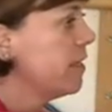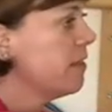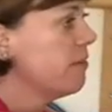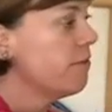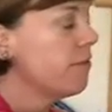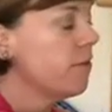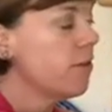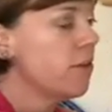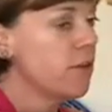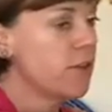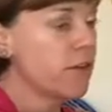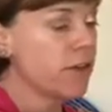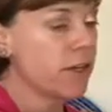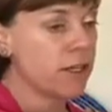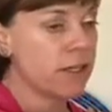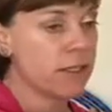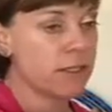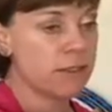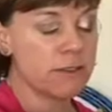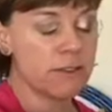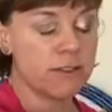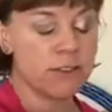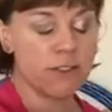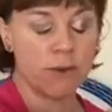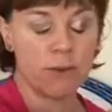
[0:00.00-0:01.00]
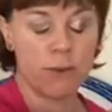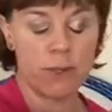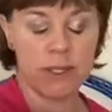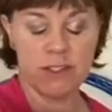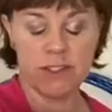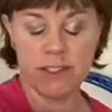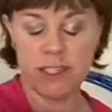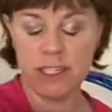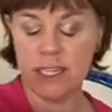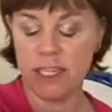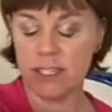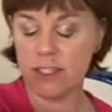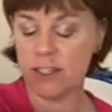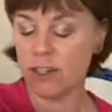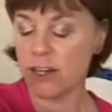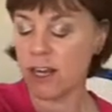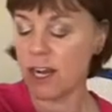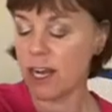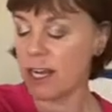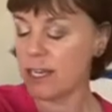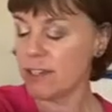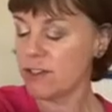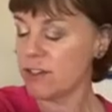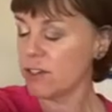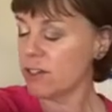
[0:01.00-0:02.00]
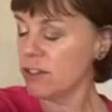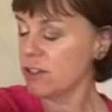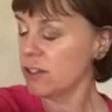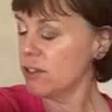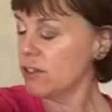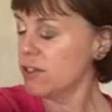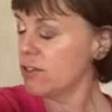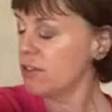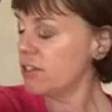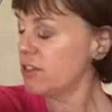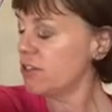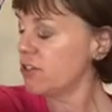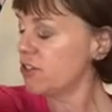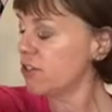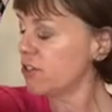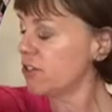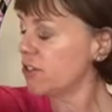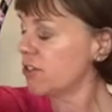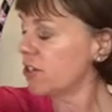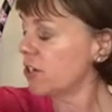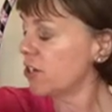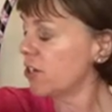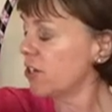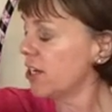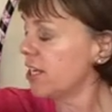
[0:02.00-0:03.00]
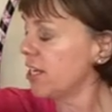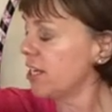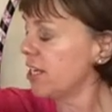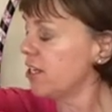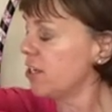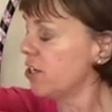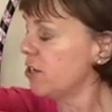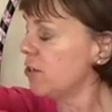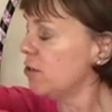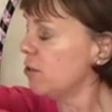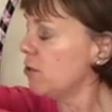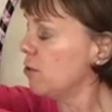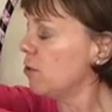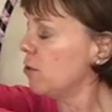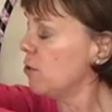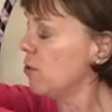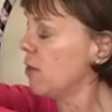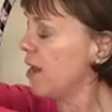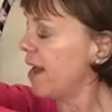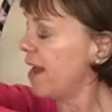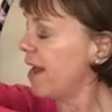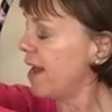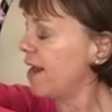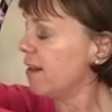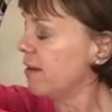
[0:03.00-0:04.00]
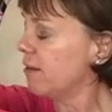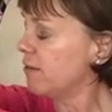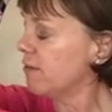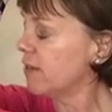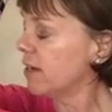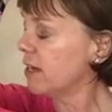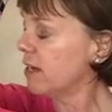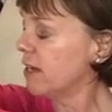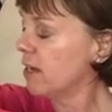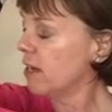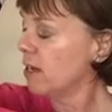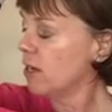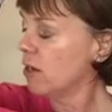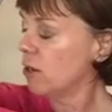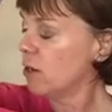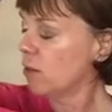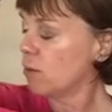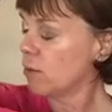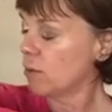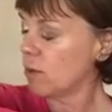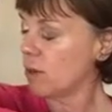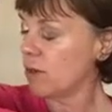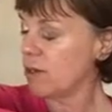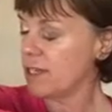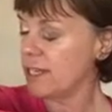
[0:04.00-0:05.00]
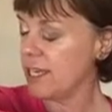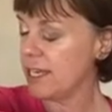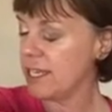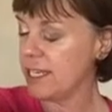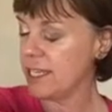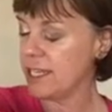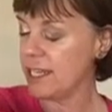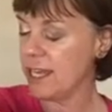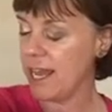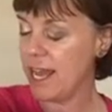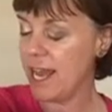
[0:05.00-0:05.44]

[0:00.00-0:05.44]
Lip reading: any further. So once again, your eyes are closed as you're turning. You have rotated the